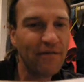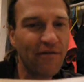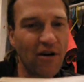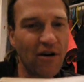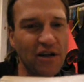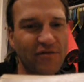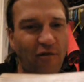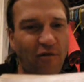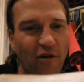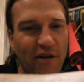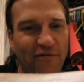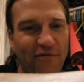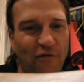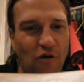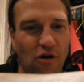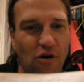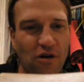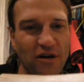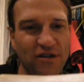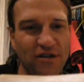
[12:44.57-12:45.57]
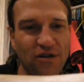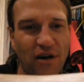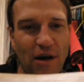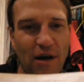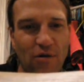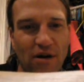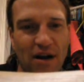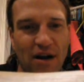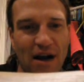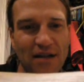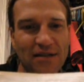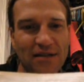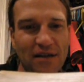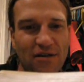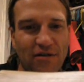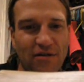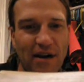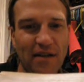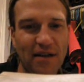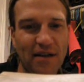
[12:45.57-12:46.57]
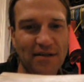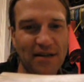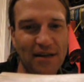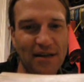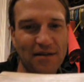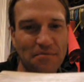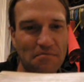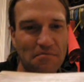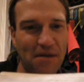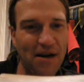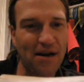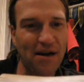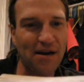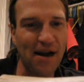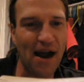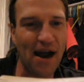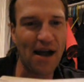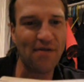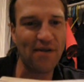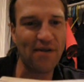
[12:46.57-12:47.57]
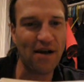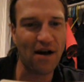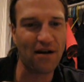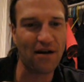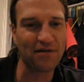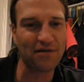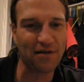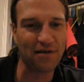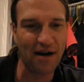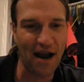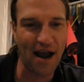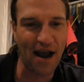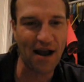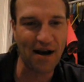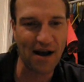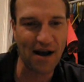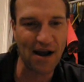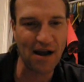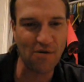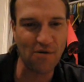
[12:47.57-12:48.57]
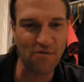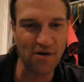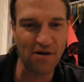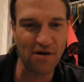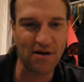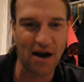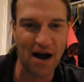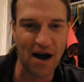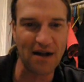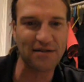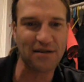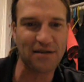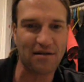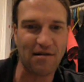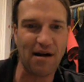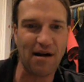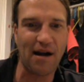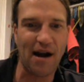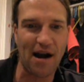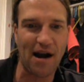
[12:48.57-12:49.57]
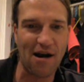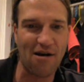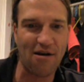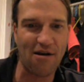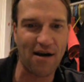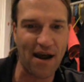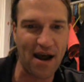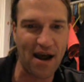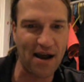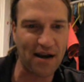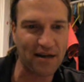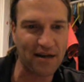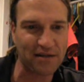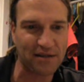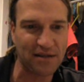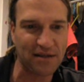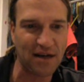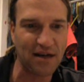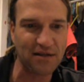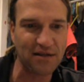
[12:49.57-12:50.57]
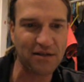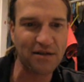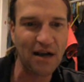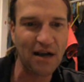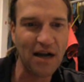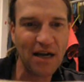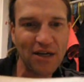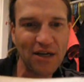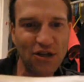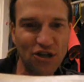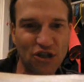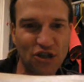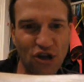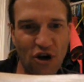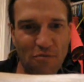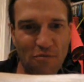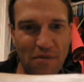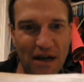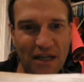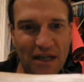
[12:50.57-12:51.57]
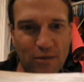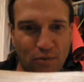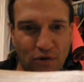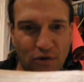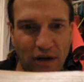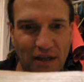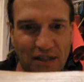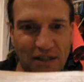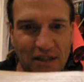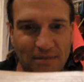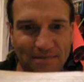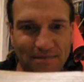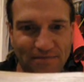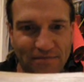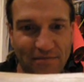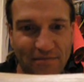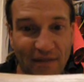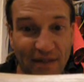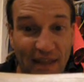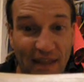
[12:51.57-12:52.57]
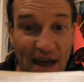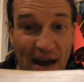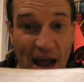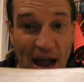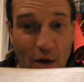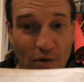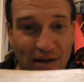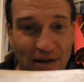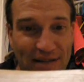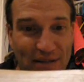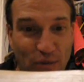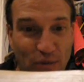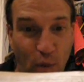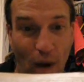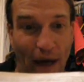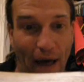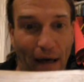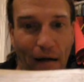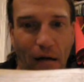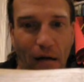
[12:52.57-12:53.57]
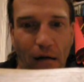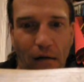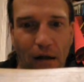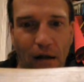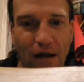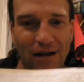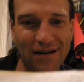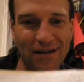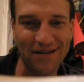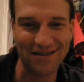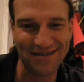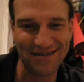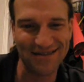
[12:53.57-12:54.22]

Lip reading: Verse 44, so I will consecrate the tent of meeting and the altar, and I will consecrate Aaron and his sons to serve me as priests. Then I will dwell.